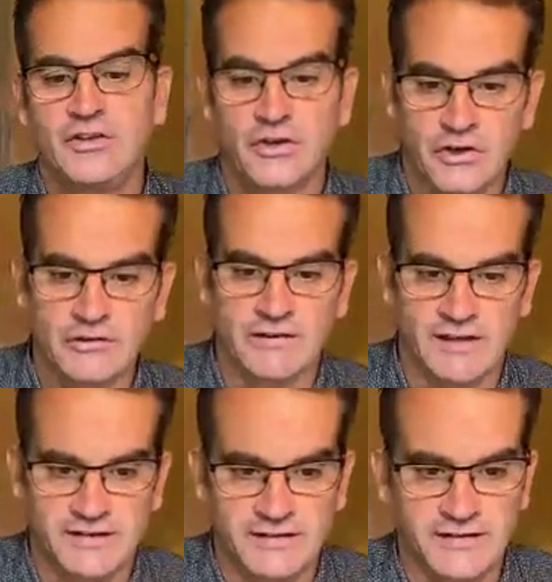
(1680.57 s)

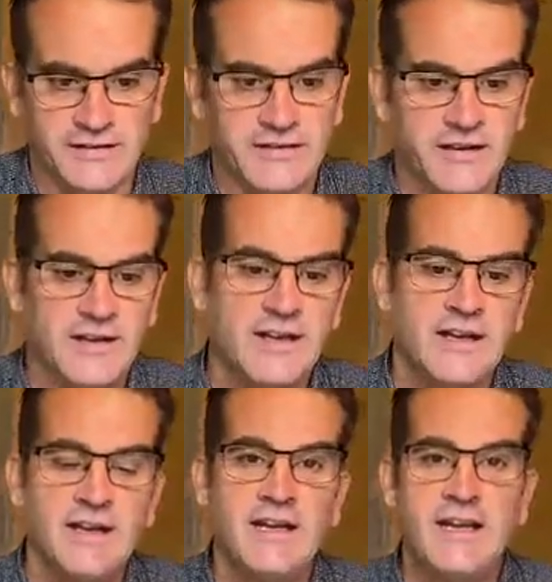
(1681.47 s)
tourists
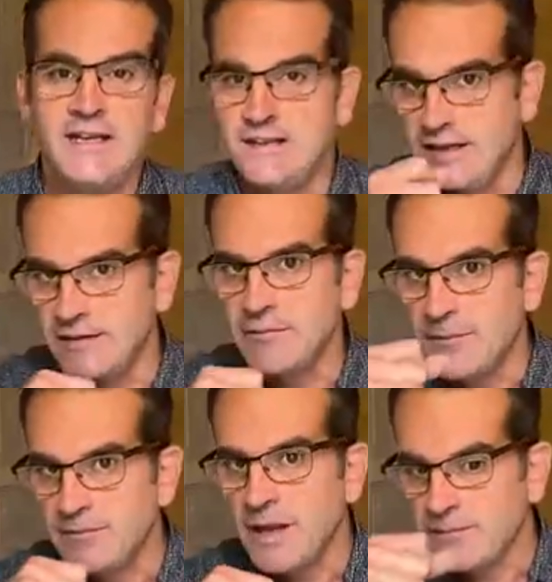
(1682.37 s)
eating
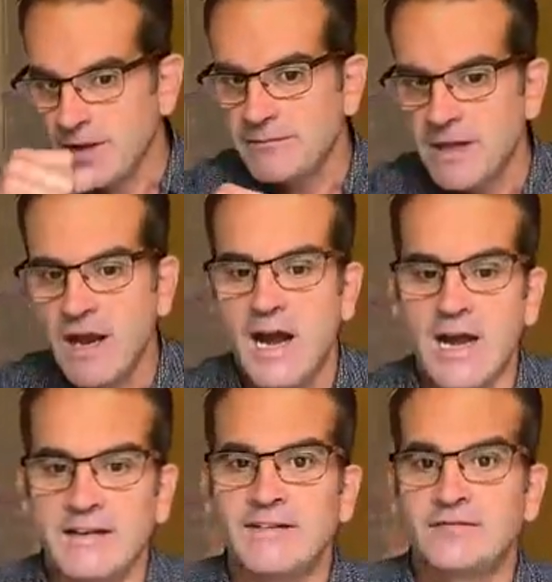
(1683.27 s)

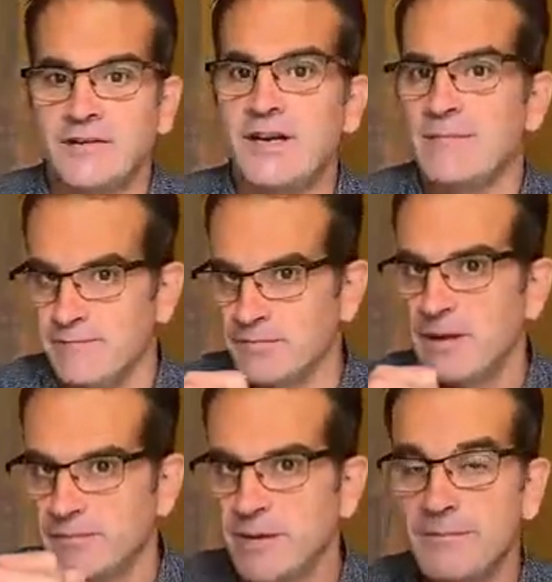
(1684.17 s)
ice cream
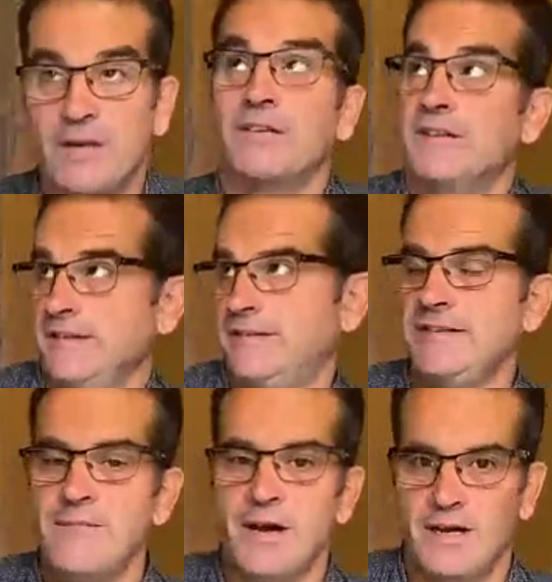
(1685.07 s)
because it's
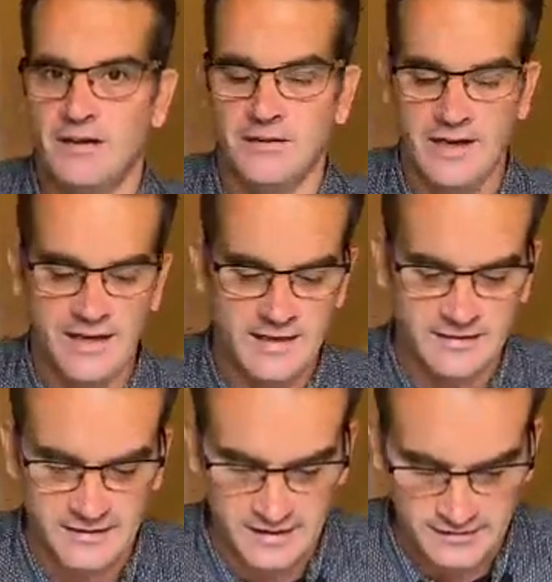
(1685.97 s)
summer, okay? He
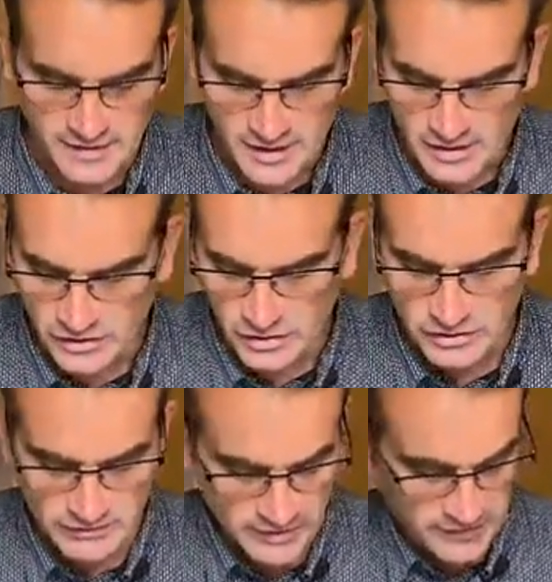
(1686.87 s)
sees
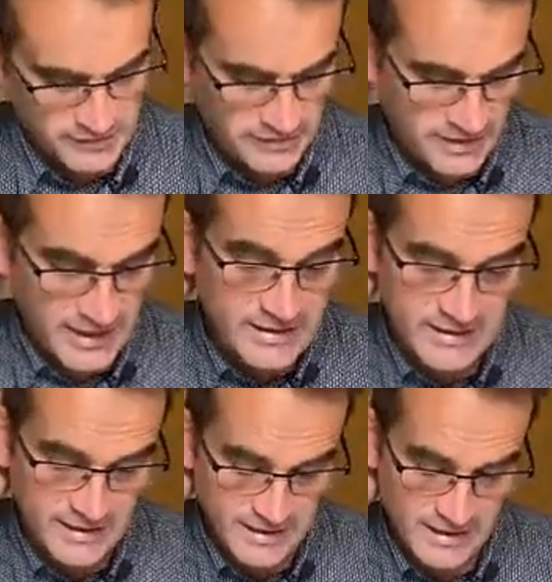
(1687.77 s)
tourists
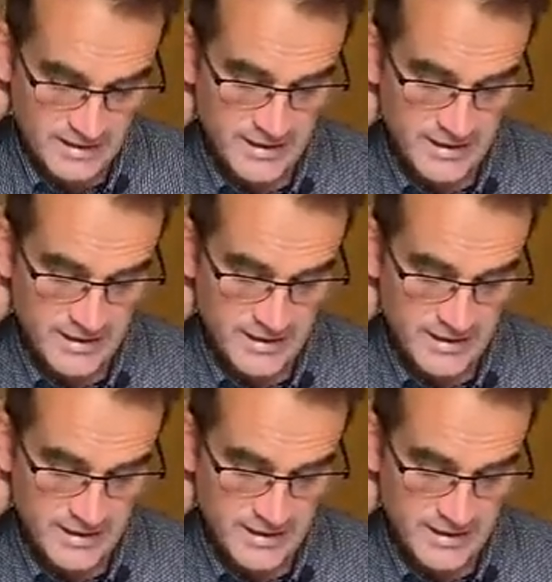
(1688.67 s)
eating